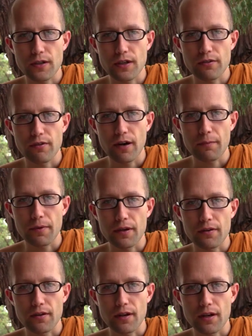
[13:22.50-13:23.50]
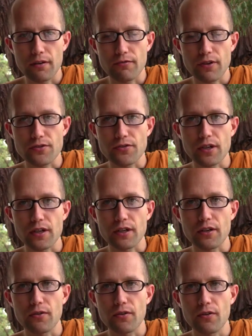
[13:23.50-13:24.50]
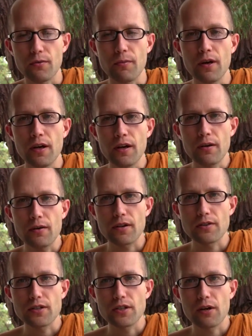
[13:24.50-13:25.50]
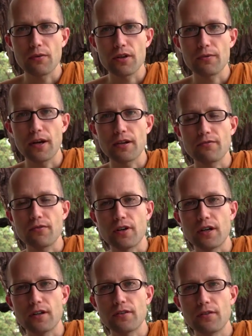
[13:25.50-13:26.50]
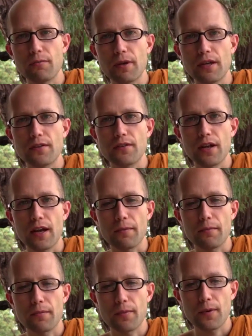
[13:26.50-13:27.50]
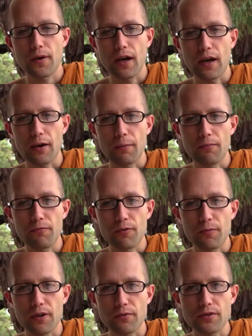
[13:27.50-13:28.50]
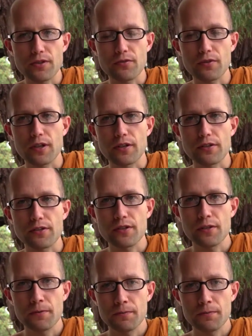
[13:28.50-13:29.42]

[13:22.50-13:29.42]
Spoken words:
give up and get frustrated and go home, because you're not really ready for it. It's a big step. For me, it was 2 years